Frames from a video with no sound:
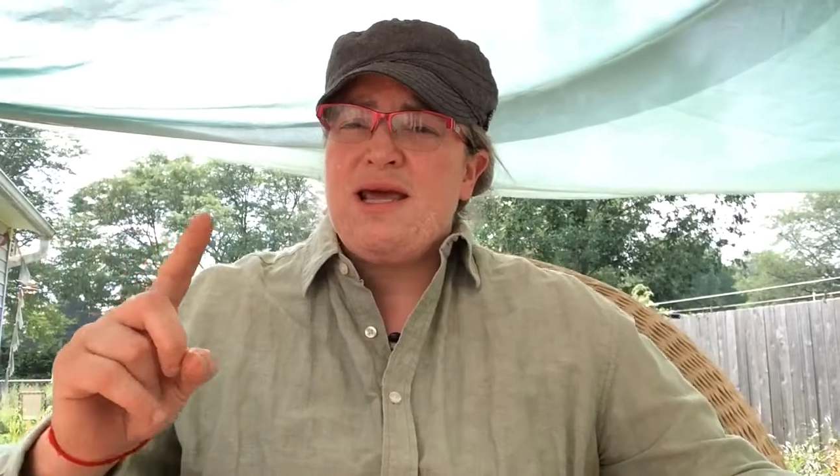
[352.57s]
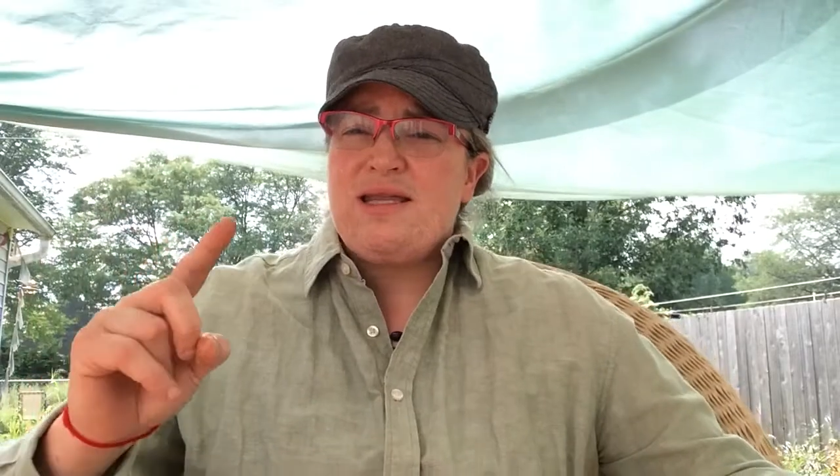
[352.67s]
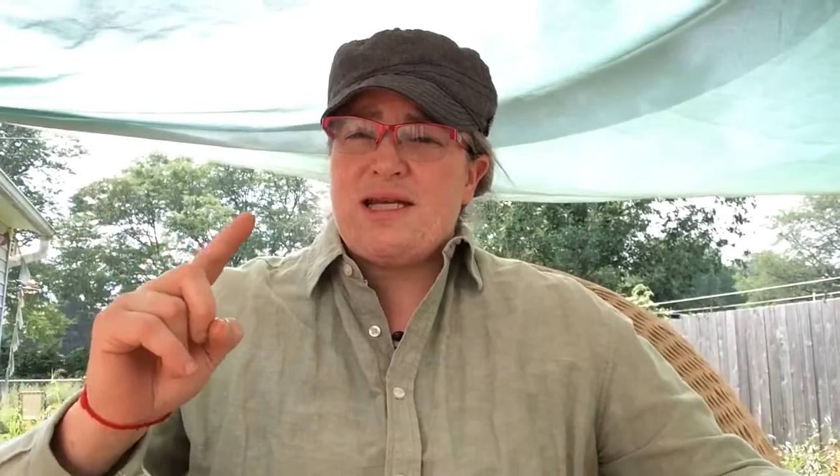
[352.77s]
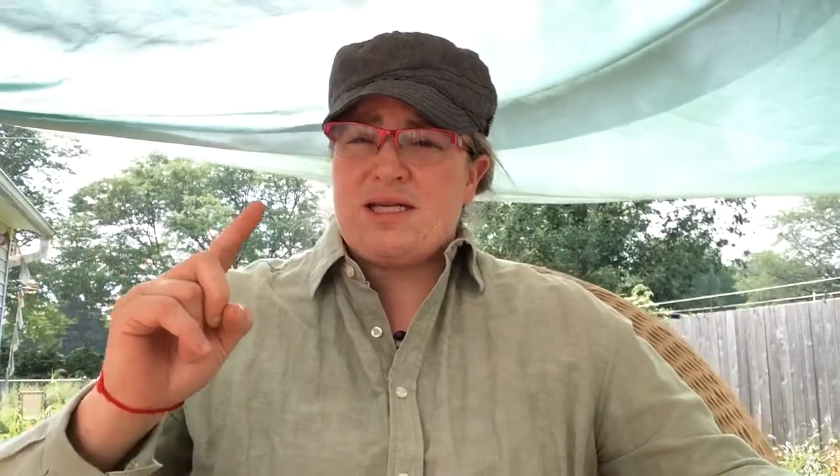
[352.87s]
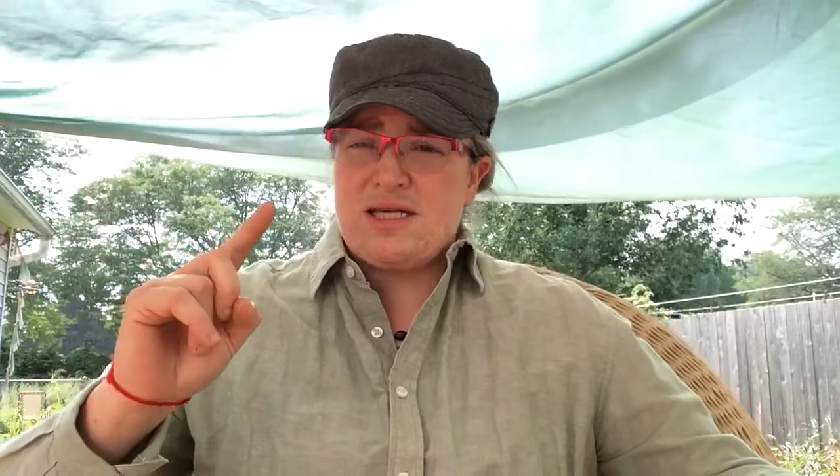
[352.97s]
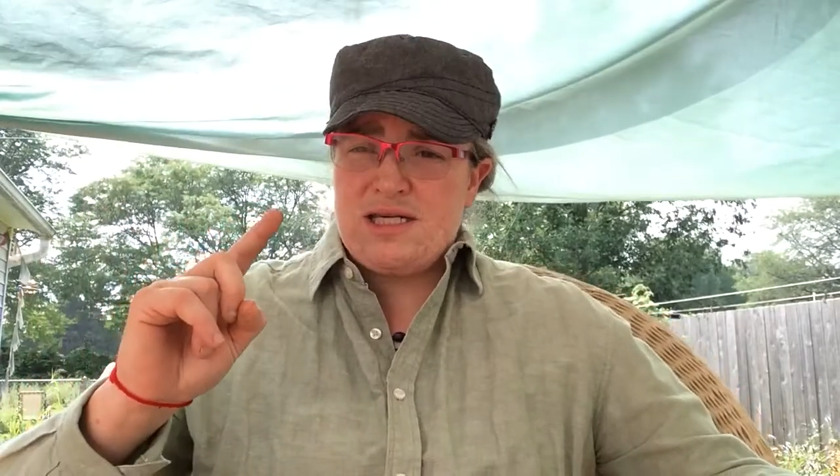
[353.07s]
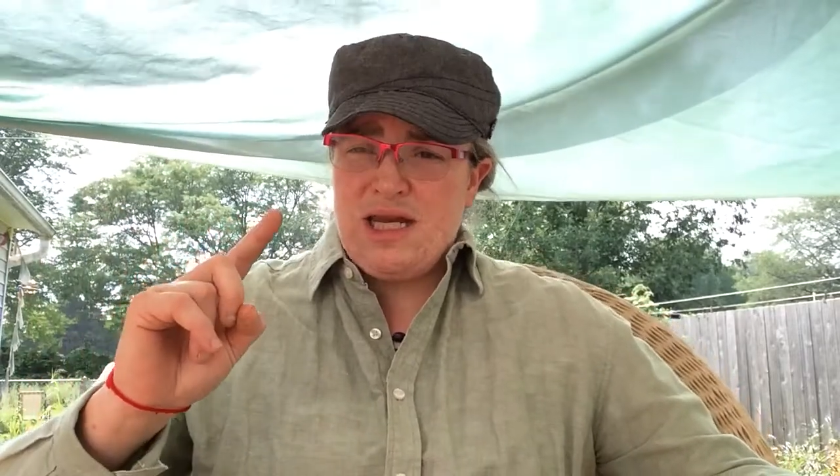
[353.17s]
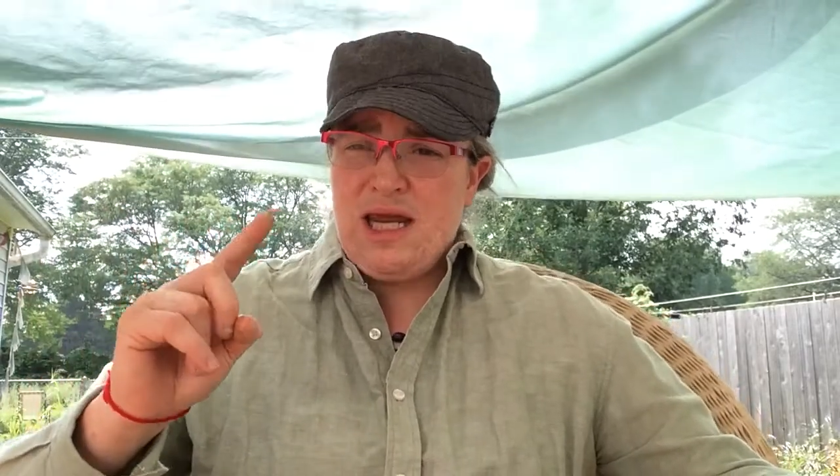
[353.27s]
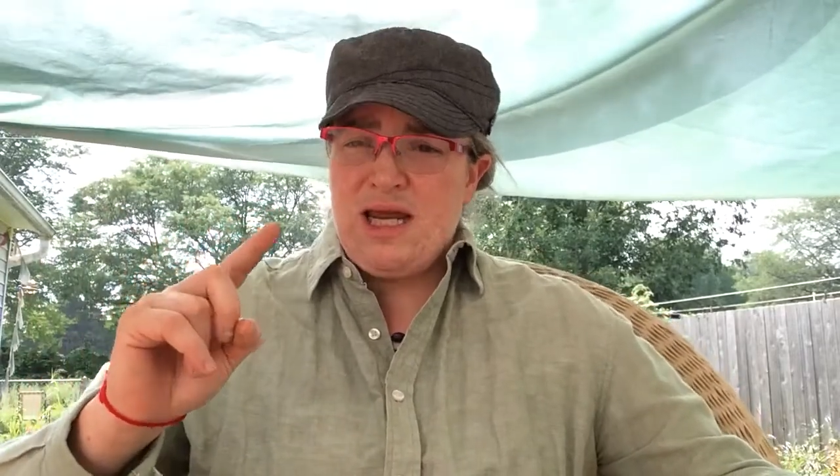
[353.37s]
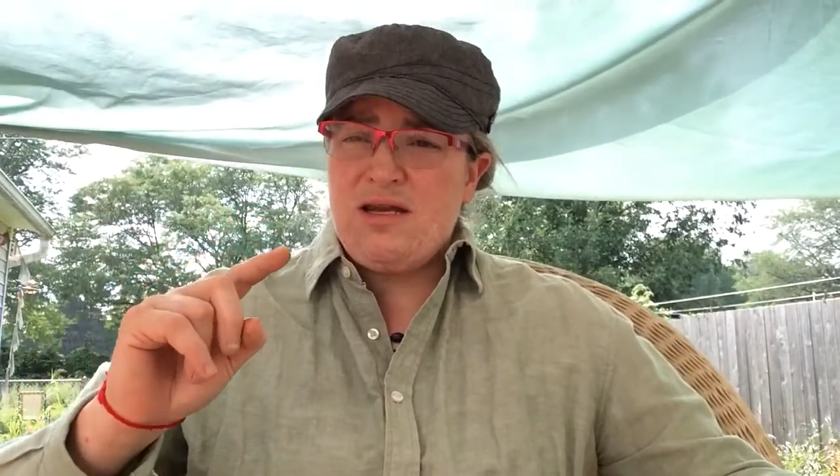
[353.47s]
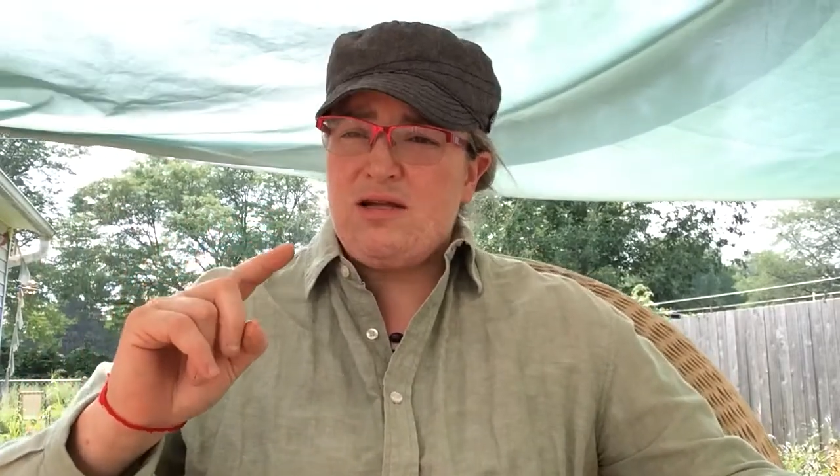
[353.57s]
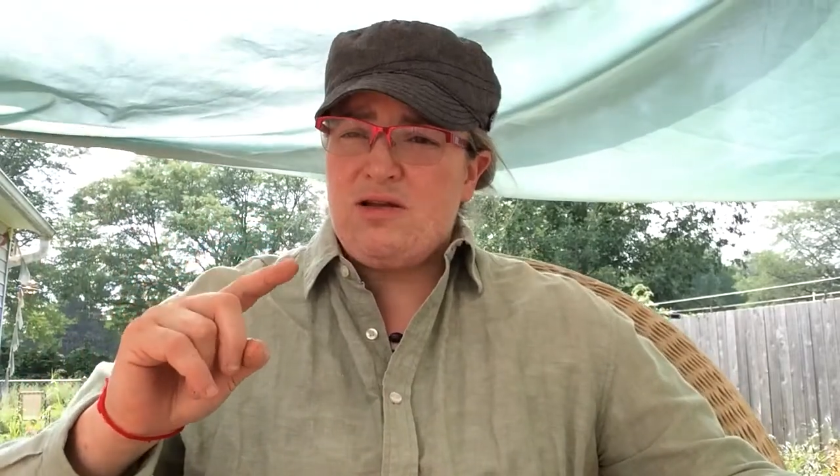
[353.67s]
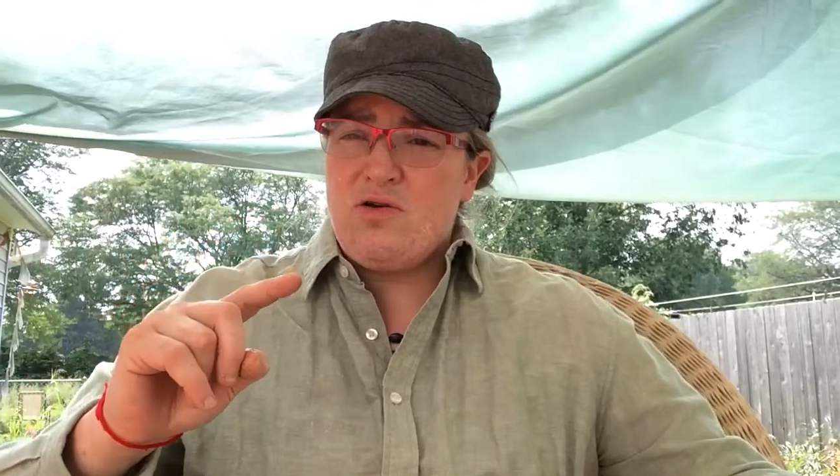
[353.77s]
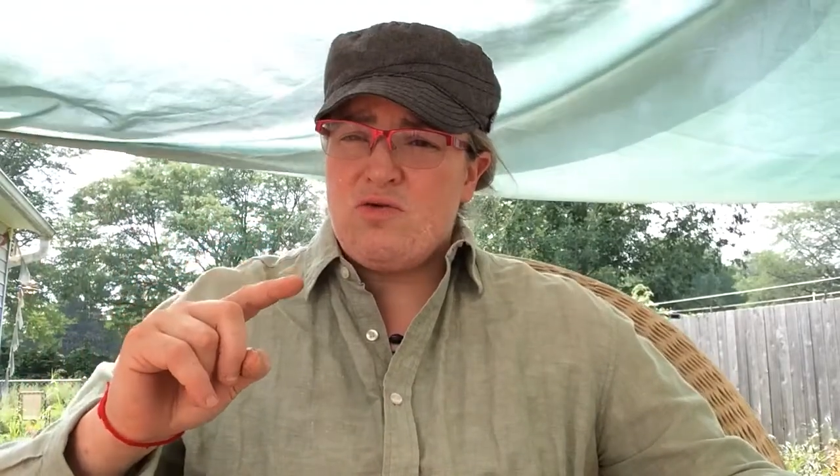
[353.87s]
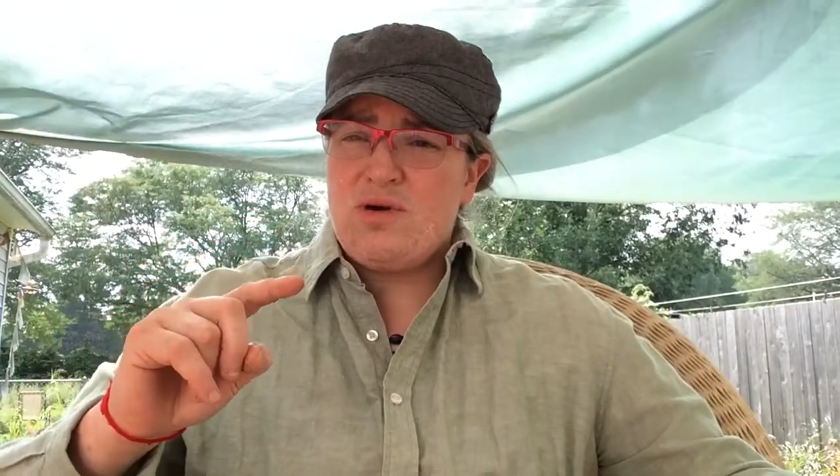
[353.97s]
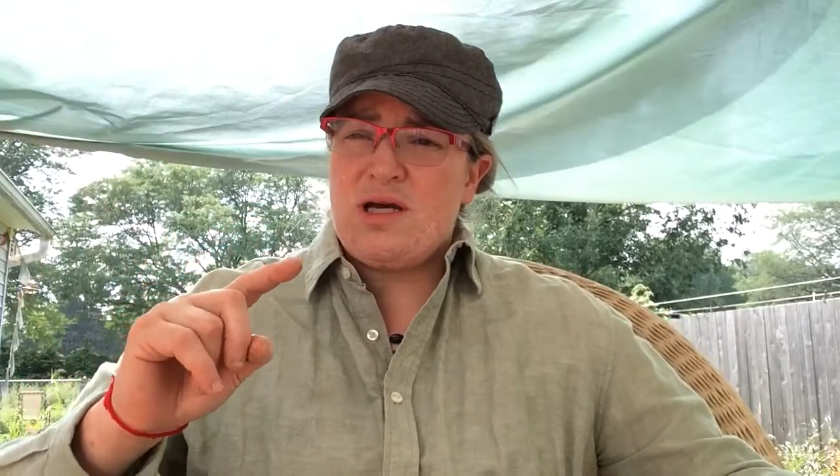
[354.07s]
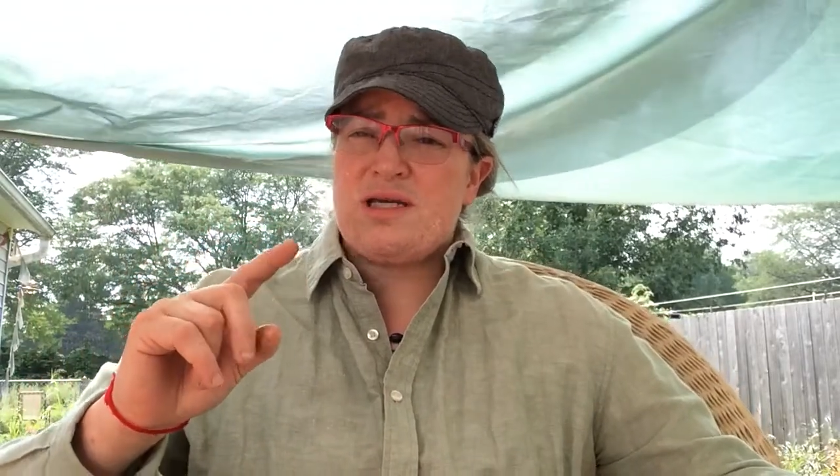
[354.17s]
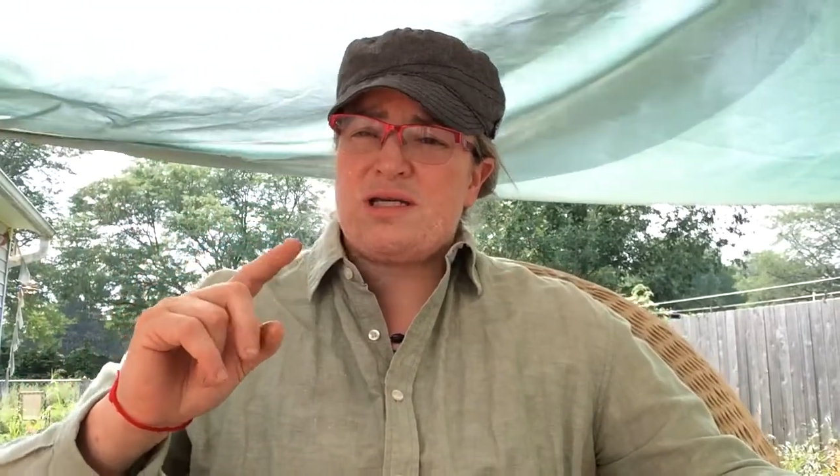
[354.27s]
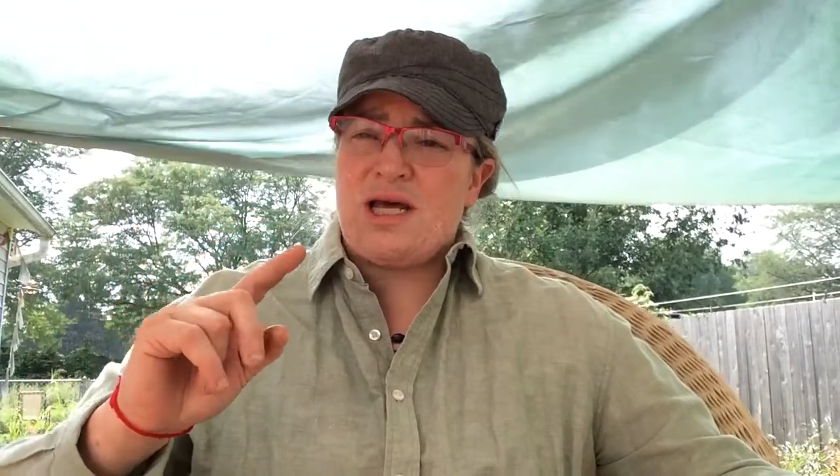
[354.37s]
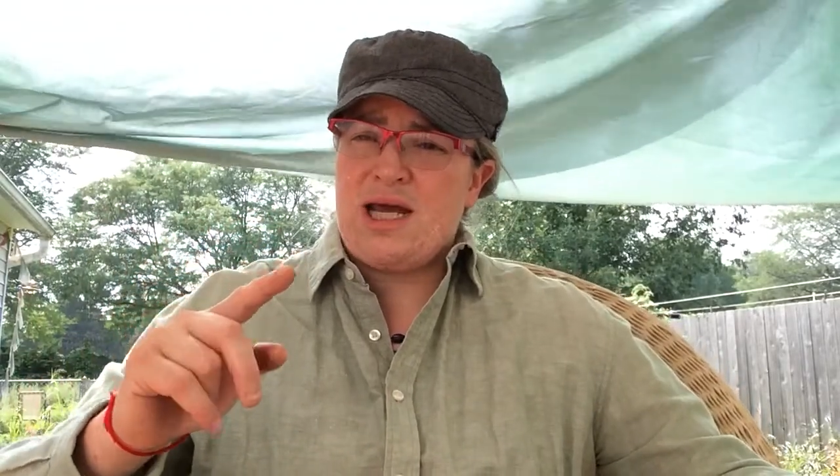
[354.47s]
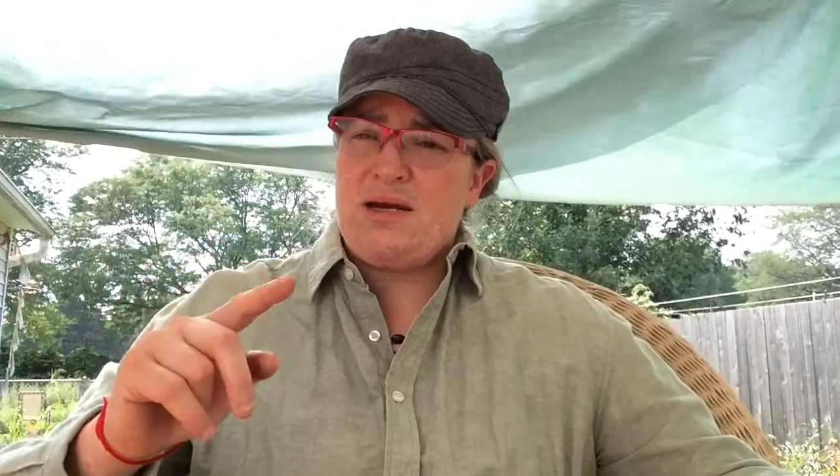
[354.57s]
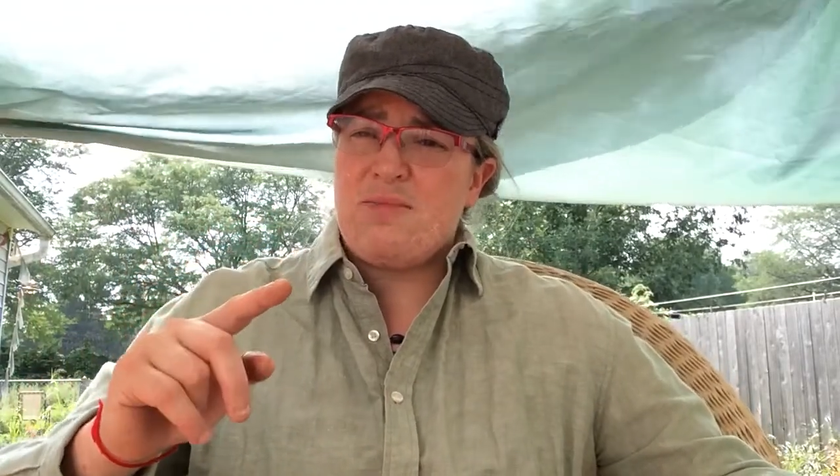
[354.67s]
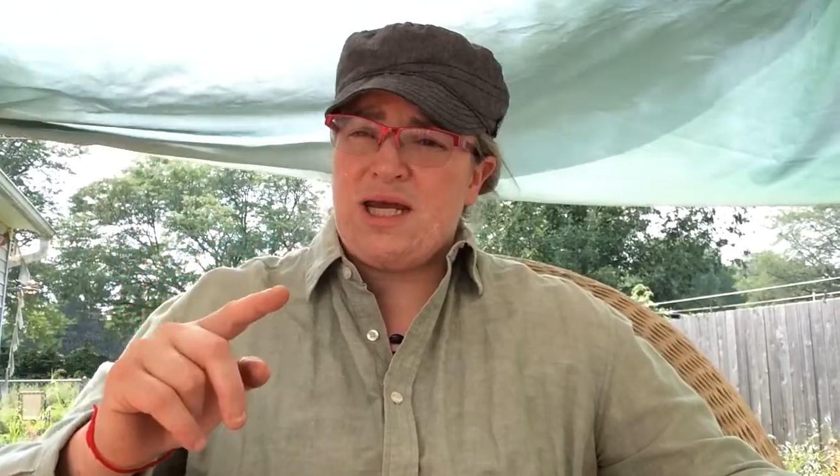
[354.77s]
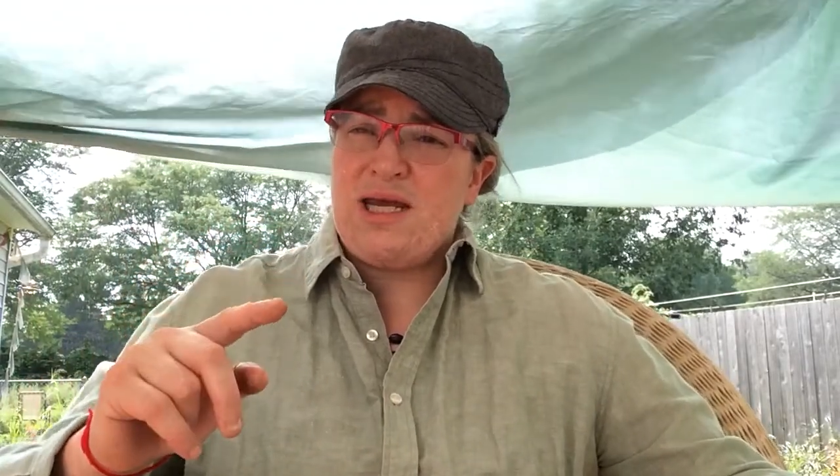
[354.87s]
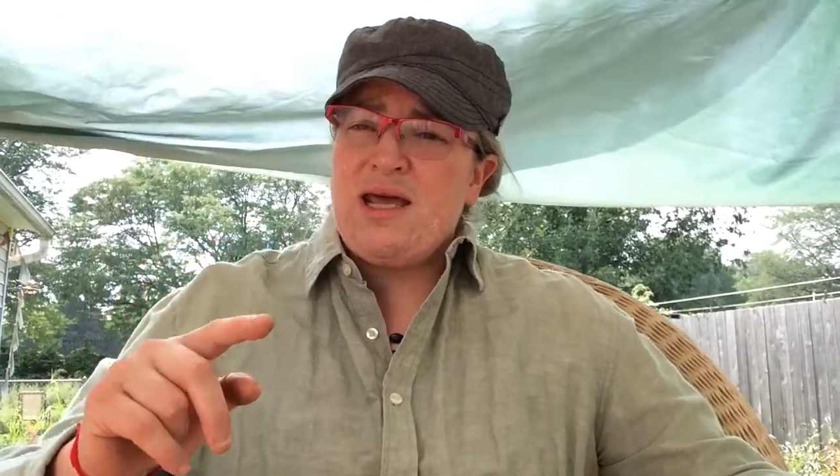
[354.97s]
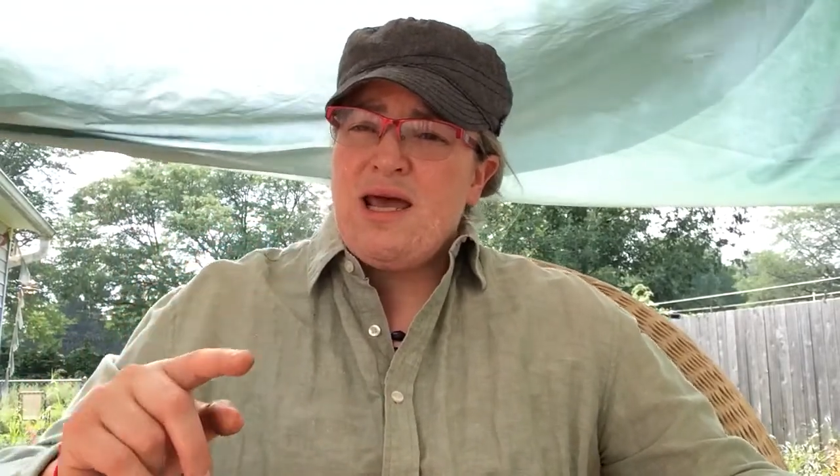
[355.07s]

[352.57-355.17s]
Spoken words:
That's a standalone assignment,